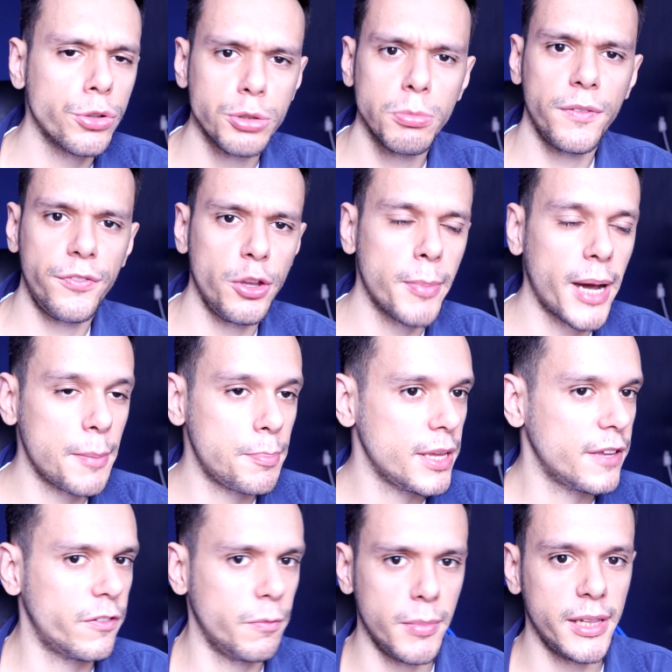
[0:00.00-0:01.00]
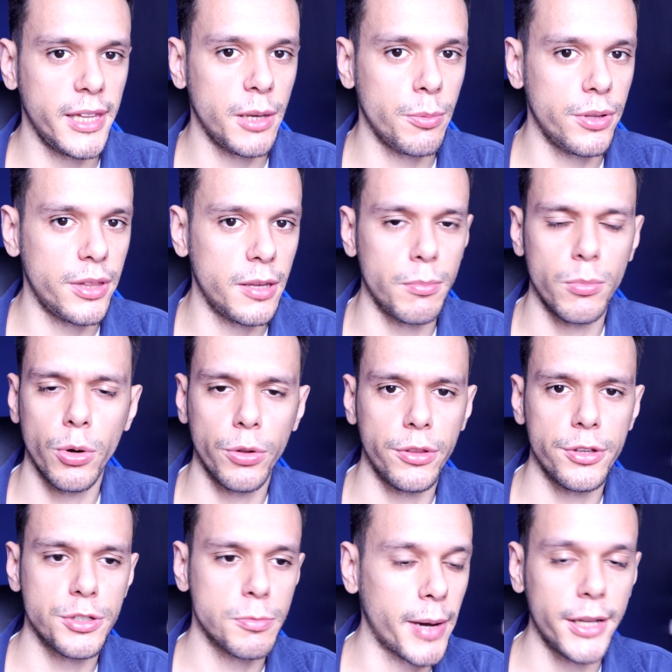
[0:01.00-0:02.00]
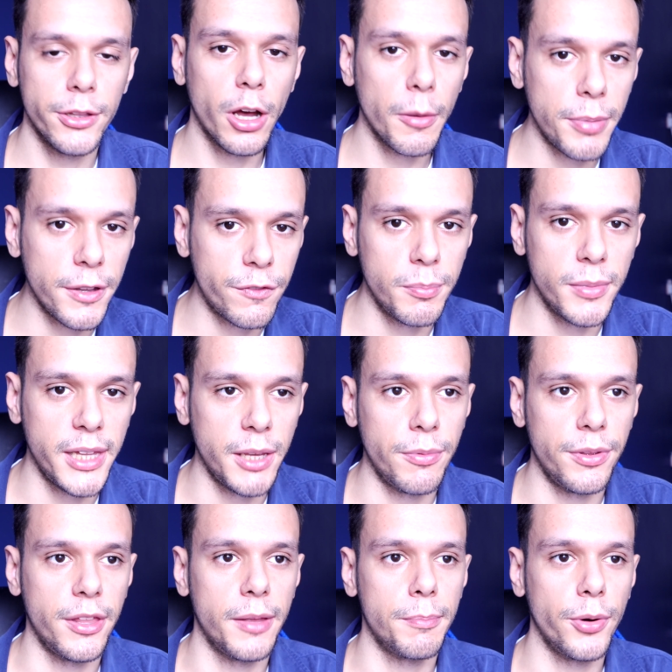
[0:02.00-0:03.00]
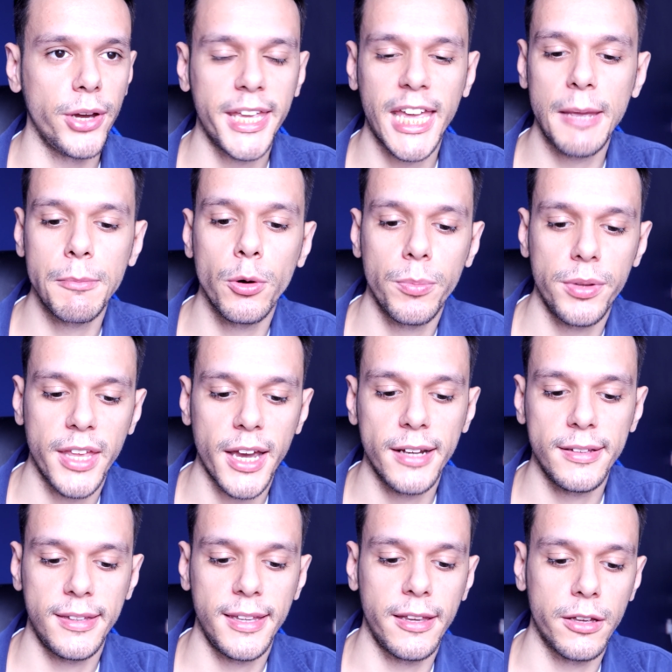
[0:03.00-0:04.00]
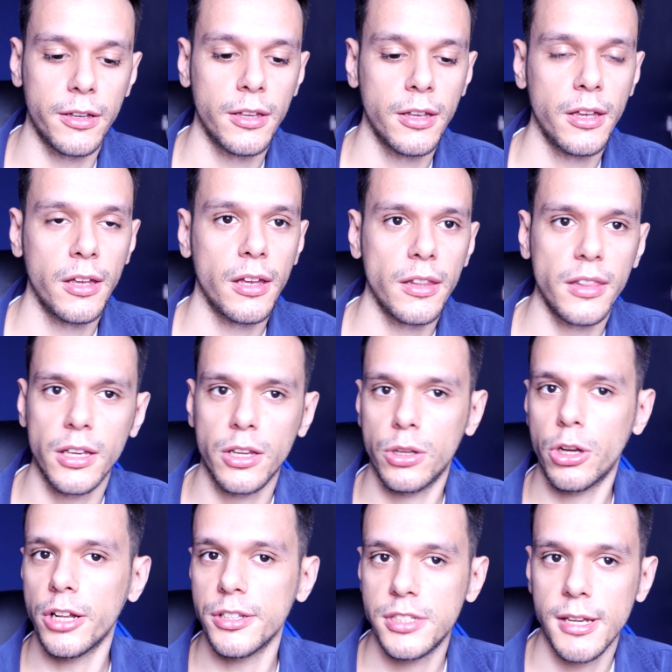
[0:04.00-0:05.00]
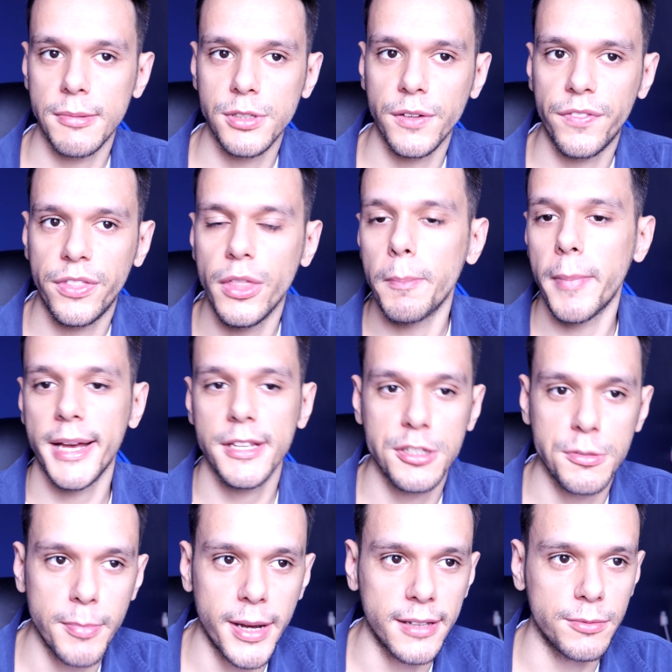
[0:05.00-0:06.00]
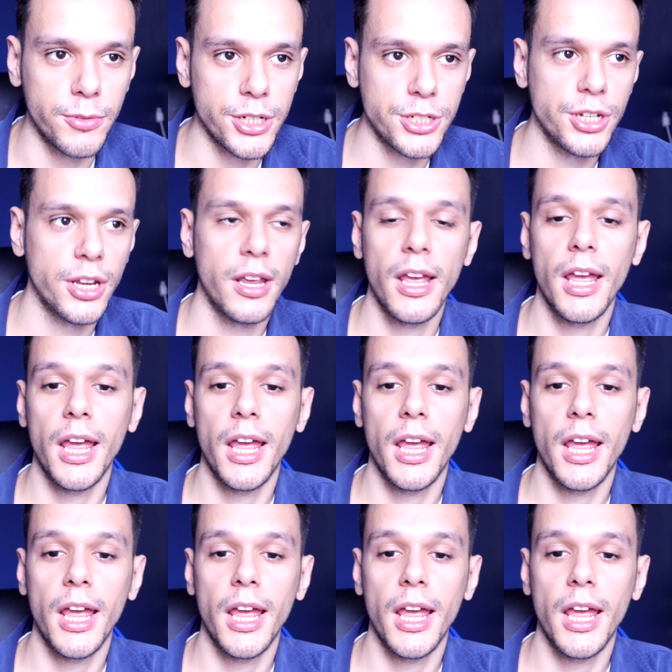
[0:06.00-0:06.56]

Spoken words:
Some of you might be familiar with him, others might not be familiar with him, but he came up with the idea, the concept of the mass man, which,